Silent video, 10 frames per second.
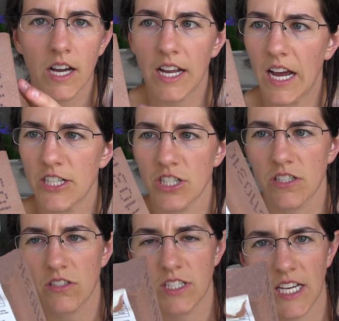And I
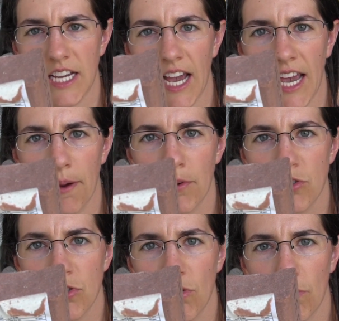just take a hammer
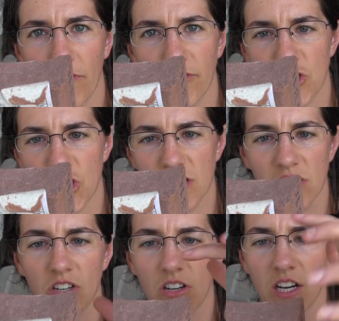to it with a
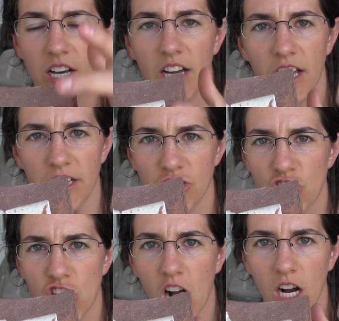chisel
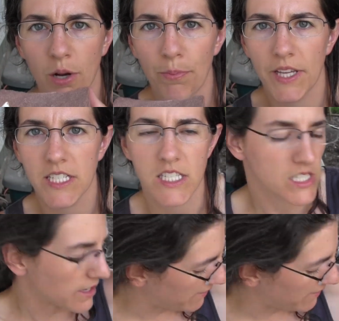and chunk pieces